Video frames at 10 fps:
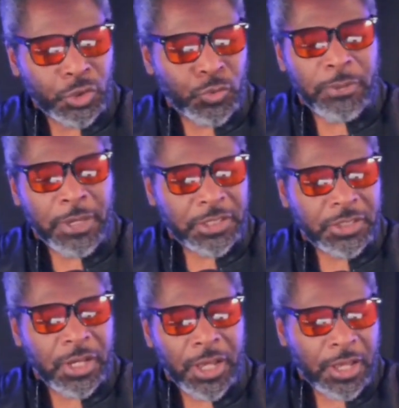streaming
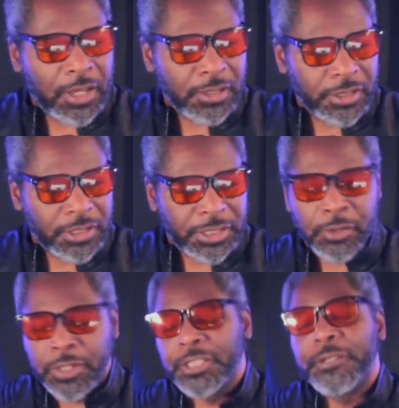
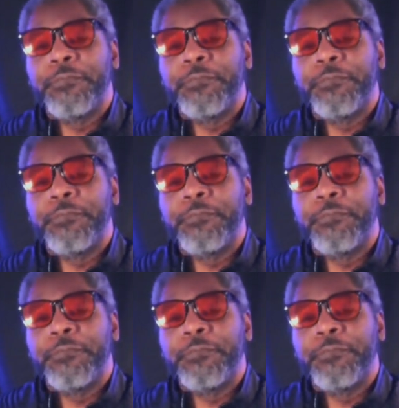series.